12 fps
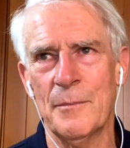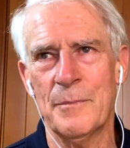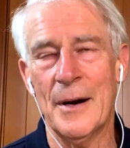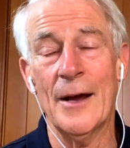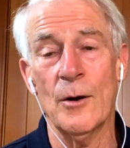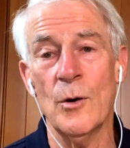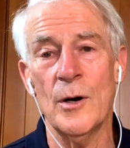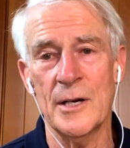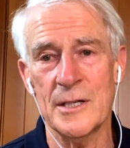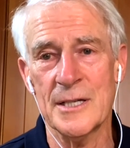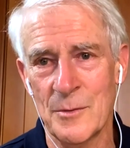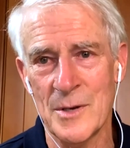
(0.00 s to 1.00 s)

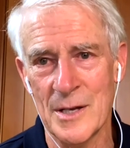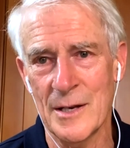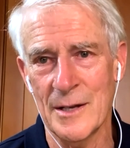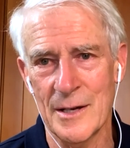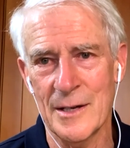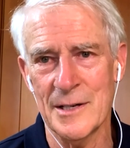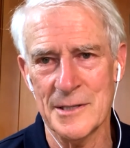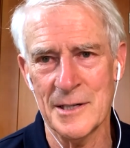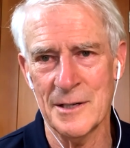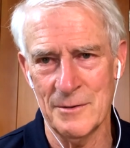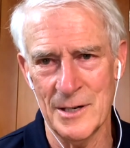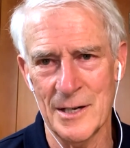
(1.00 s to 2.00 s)
priorities, to me,
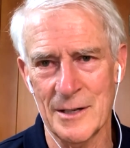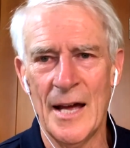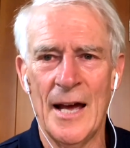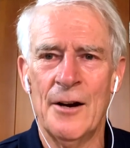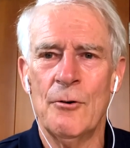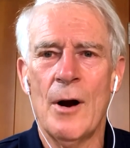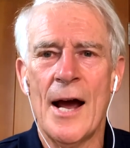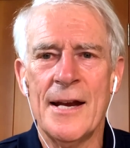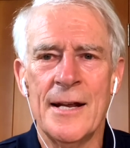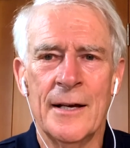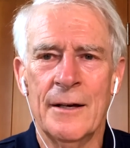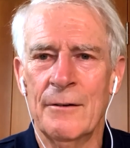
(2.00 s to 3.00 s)
listening and reading. And
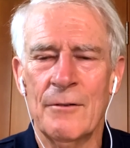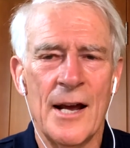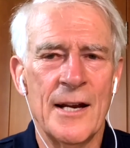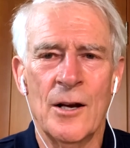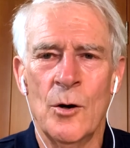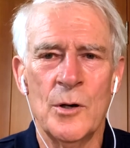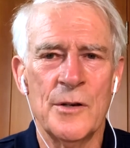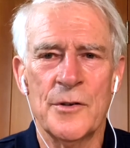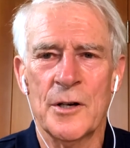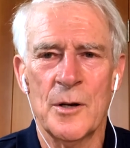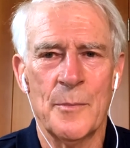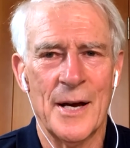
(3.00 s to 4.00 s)
writing only if
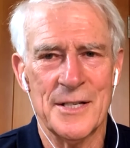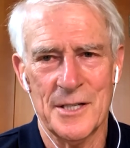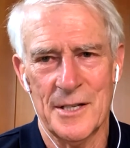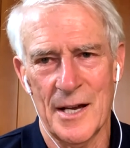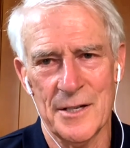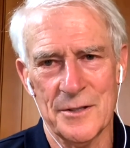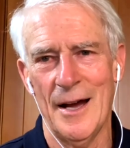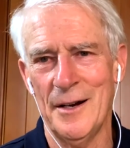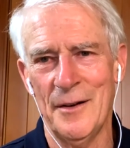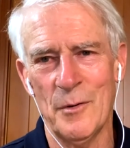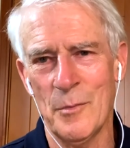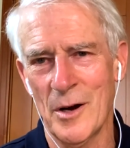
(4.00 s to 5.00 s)
you're going to pass a test. I
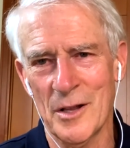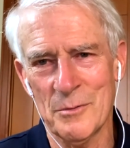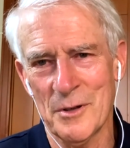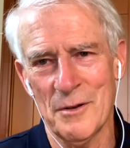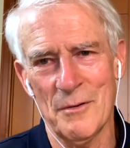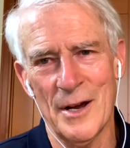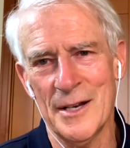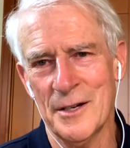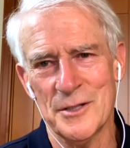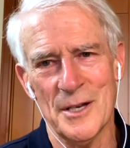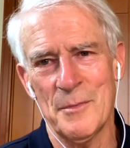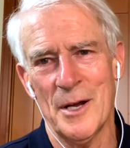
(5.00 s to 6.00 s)
never bother with the writing
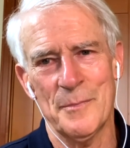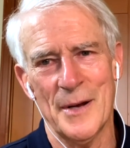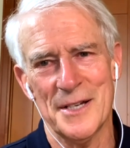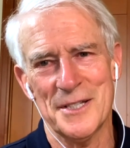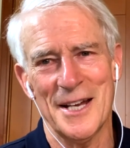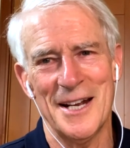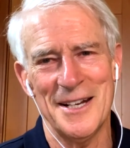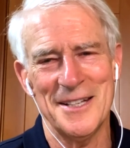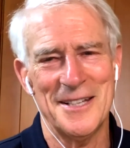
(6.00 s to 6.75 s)
because I'm not passing any